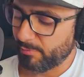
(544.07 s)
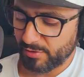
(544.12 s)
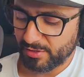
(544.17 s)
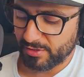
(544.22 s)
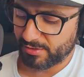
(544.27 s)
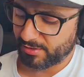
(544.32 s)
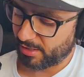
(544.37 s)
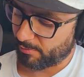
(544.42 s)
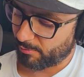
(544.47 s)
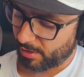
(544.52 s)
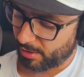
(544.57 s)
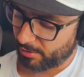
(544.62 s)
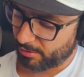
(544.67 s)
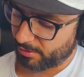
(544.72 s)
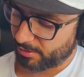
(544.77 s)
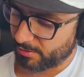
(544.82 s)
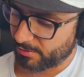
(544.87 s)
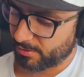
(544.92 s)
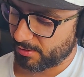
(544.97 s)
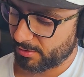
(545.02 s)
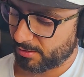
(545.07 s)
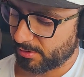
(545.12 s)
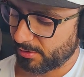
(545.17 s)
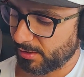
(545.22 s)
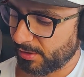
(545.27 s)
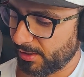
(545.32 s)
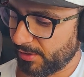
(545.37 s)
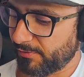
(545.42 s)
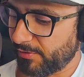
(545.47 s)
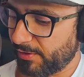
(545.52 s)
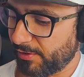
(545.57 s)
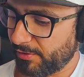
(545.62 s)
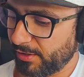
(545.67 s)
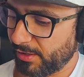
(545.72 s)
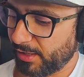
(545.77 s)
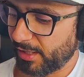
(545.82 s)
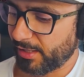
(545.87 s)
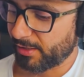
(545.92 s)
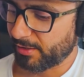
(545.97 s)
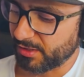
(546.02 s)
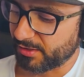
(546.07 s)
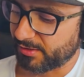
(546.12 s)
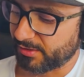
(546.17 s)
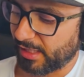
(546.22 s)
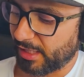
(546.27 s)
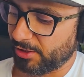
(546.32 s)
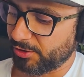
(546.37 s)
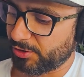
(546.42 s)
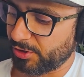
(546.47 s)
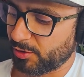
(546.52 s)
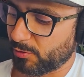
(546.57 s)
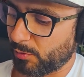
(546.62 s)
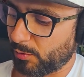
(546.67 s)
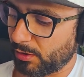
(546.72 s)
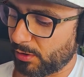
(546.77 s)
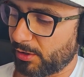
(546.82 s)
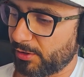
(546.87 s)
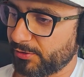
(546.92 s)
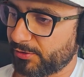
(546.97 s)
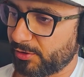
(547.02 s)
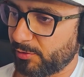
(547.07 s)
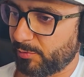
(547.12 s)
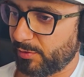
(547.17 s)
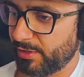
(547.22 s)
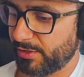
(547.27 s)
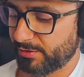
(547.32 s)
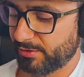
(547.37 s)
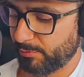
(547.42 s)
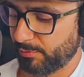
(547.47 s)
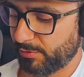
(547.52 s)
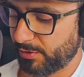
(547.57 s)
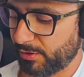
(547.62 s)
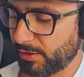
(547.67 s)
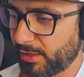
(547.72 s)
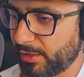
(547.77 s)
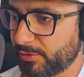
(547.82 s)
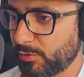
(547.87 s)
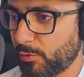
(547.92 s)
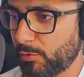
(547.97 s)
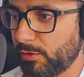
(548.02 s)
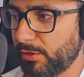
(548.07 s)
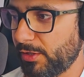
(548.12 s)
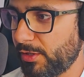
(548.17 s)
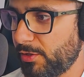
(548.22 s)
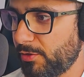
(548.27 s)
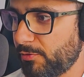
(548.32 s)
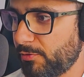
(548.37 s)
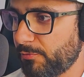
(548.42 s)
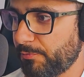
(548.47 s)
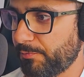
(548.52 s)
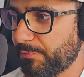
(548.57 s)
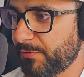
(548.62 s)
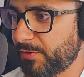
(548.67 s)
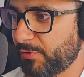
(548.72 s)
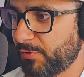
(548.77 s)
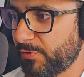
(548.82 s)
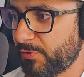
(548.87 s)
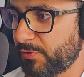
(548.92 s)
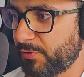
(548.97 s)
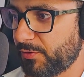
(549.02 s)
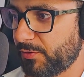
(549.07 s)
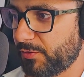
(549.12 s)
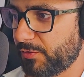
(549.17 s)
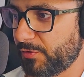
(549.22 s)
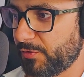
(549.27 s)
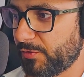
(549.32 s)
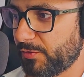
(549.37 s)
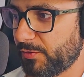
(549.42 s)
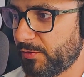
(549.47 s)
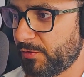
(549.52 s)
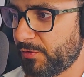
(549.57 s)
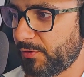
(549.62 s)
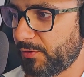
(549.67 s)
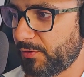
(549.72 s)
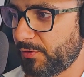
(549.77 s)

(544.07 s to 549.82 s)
I miss that, man. This is very like nostalgic while also being something like totally new. It's really cool.